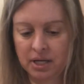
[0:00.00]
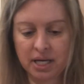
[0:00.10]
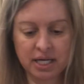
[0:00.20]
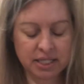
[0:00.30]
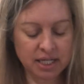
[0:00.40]

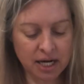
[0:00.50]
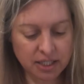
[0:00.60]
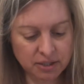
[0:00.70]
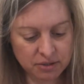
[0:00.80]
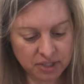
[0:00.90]
And
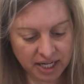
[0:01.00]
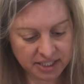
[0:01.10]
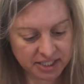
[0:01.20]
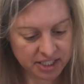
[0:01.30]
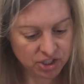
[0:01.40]
I
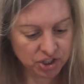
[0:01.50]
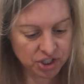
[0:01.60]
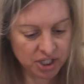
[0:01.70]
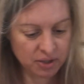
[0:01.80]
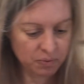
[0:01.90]
stitched
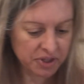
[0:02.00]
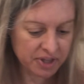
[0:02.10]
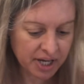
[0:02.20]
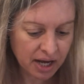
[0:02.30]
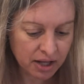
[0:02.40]
it with the
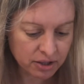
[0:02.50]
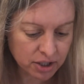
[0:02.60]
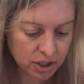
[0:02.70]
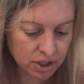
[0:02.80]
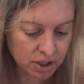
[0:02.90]

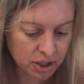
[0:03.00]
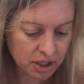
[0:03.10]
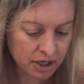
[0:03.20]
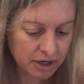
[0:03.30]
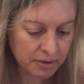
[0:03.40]
color
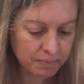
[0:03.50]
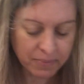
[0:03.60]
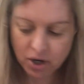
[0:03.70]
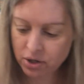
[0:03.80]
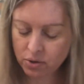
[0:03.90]

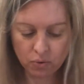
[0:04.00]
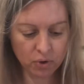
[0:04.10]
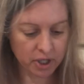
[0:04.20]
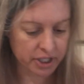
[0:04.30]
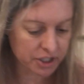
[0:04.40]
Burnt
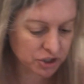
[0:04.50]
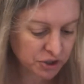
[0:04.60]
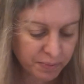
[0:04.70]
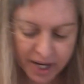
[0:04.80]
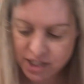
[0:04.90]

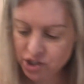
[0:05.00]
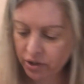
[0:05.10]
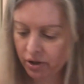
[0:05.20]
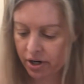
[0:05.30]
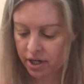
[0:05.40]
Orange by
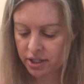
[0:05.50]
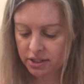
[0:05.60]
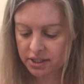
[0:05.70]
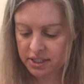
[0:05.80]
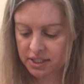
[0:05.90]
Gentle
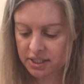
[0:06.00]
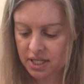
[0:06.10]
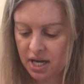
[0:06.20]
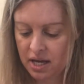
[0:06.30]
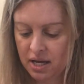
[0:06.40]
Arts.
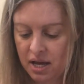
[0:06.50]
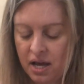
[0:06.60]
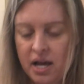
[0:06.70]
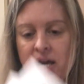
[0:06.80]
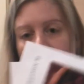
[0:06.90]

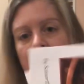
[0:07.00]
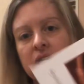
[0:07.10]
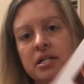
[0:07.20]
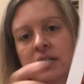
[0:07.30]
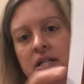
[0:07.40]

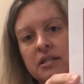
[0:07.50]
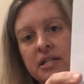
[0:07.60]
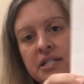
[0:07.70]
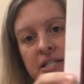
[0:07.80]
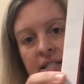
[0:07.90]
And the
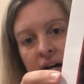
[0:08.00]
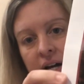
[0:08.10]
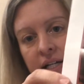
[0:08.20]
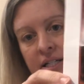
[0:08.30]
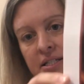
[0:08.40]

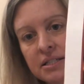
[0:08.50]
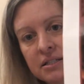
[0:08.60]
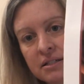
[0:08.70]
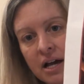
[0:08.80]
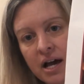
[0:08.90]
design is
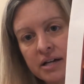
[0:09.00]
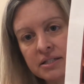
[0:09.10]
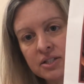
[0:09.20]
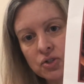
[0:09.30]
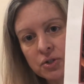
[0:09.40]

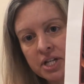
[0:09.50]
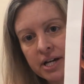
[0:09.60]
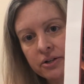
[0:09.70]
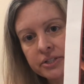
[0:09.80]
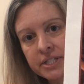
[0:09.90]
Scissor
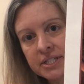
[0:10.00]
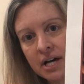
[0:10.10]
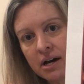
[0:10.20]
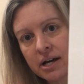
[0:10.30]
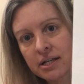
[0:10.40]
Tail
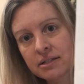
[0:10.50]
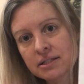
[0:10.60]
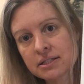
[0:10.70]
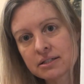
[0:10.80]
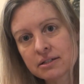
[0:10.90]

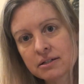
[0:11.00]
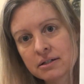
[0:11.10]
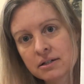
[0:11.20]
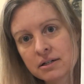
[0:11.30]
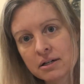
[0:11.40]
Designs,
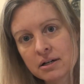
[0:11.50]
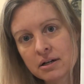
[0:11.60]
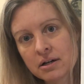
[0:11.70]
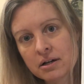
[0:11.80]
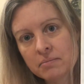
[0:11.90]

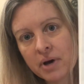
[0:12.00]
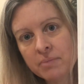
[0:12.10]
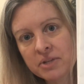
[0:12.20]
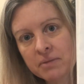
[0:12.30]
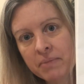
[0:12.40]

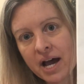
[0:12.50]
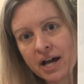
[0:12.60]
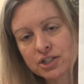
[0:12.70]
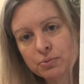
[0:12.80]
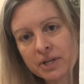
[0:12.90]
Pumpkin
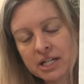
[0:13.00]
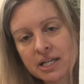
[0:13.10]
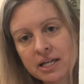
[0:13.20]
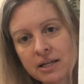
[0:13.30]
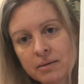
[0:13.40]
Patch Pin
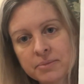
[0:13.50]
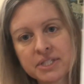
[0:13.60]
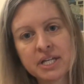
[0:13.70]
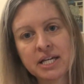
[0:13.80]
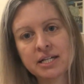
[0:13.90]

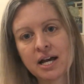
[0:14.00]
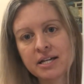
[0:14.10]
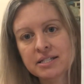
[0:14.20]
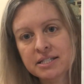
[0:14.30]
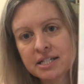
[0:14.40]
Keeps. And I
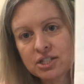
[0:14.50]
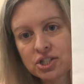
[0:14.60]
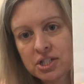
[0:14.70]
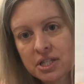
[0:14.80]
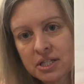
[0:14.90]

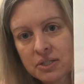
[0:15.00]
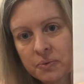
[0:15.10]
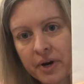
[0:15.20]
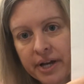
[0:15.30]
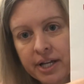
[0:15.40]
stitched this
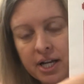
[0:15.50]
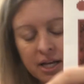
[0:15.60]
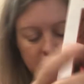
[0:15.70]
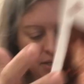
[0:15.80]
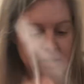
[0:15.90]
one.
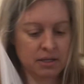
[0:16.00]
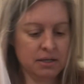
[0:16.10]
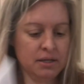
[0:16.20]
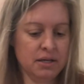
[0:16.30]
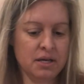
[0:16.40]

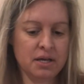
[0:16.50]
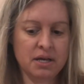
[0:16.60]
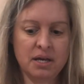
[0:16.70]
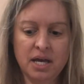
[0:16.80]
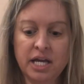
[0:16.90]

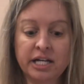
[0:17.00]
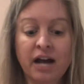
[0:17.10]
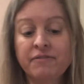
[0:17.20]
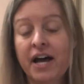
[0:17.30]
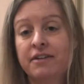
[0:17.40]
And
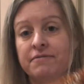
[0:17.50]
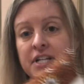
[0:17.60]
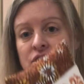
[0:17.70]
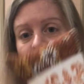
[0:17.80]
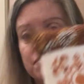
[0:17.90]
I've had it
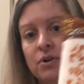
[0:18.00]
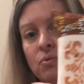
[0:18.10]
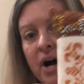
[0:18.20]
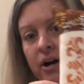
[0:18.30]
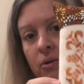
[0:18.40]
finished for a
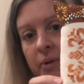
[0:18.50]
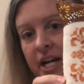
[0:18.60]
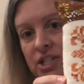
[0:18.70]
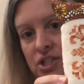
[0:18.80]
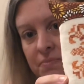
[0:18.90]
while, but
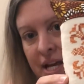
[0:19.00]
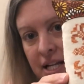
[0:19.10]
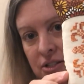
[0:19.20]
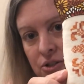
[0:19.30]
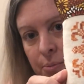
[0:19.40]
I just made it
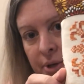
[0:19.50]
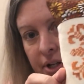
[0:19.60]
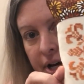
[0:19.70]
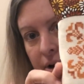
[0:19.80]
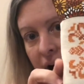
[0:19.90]
into a
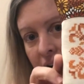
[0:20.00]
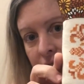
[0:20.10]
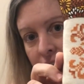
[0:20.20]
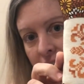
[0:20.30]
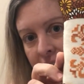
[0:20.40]
pillow. I have
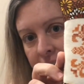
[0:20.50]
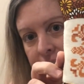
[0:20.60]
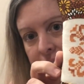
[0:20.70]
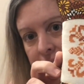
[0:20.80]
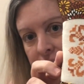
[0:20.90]
not
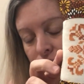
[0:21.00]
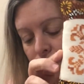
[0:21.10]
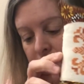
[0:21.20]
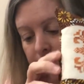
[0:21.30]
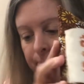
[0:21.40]
added any
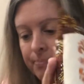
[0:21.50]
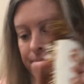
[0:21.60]
trim.